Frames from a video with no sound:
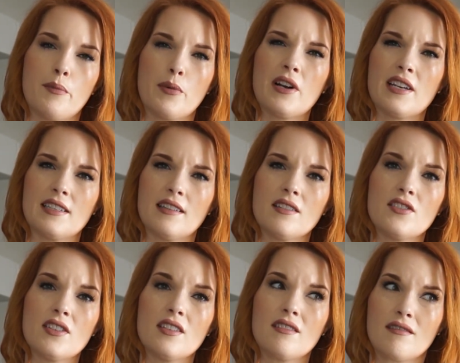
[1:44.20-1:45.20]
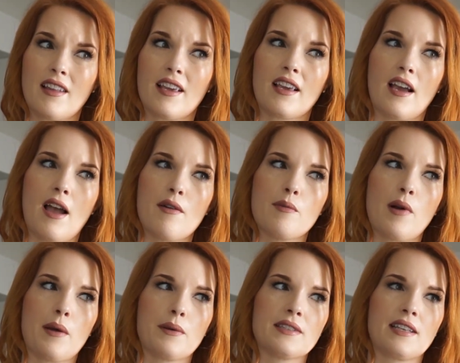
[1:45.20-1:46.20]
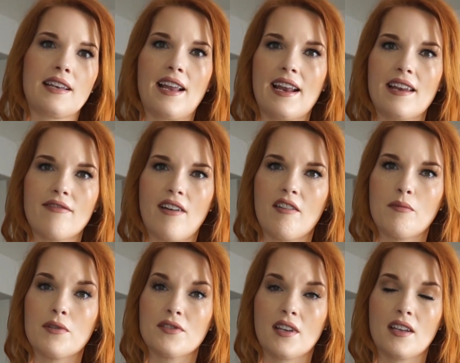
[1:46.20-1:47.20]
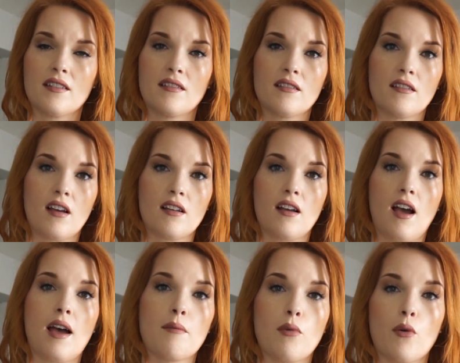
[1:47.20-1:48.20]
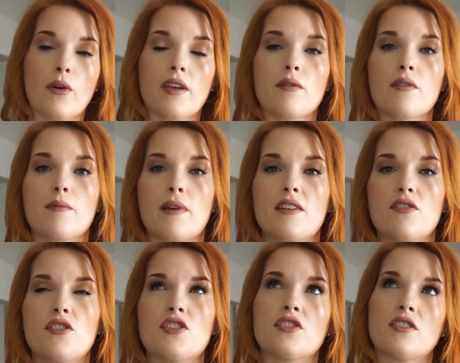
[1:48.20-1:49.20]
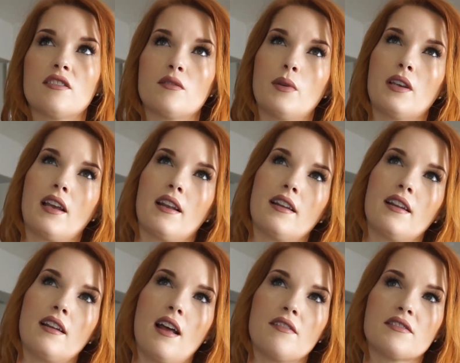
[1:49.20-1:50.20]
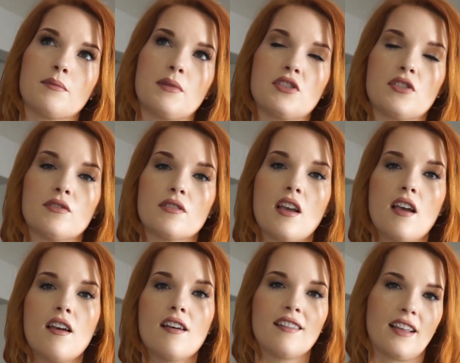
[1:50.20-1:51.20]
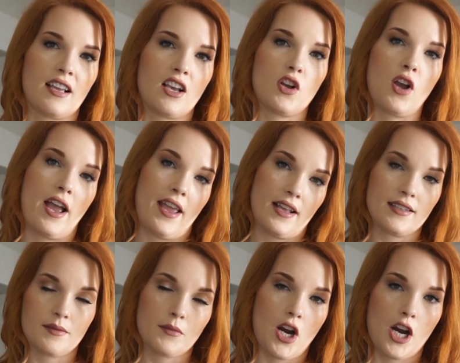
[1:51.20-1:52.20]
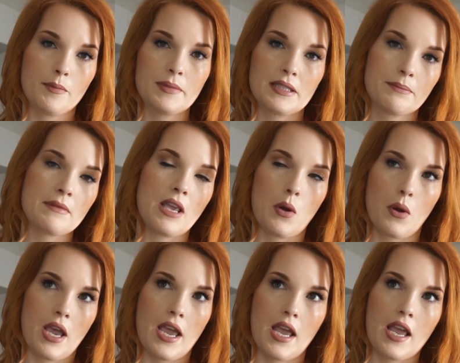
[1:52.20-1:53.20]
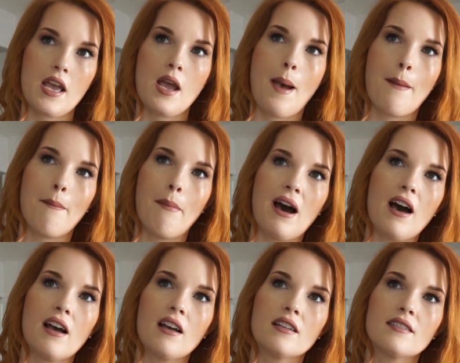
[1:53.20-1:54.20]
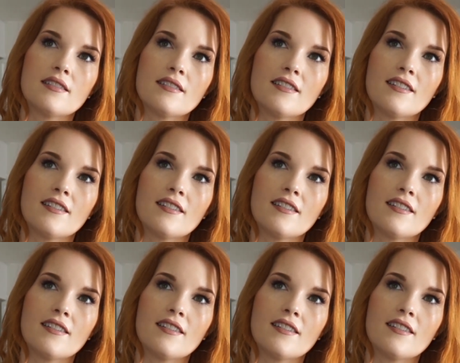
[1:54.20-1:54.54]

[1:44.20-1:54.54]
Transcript: pretty diligent. Like, I would probably say 95% on point with my nutrition. This weekend I did have some issues, like I ate some carbs, okay, but